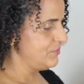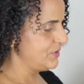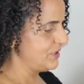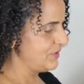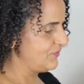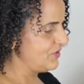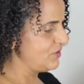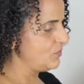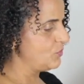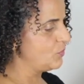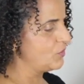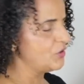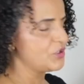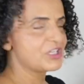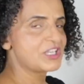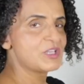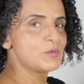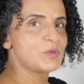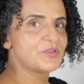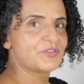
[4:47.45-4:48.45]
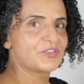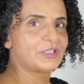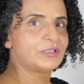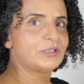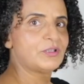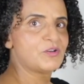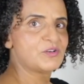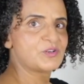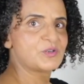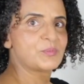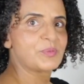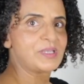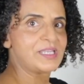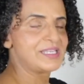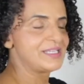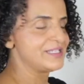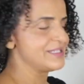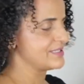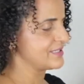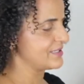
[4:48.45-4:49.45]
but if you're working with the long
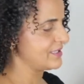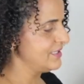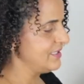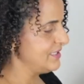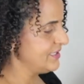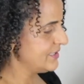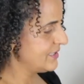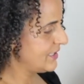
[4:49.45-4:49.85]
pins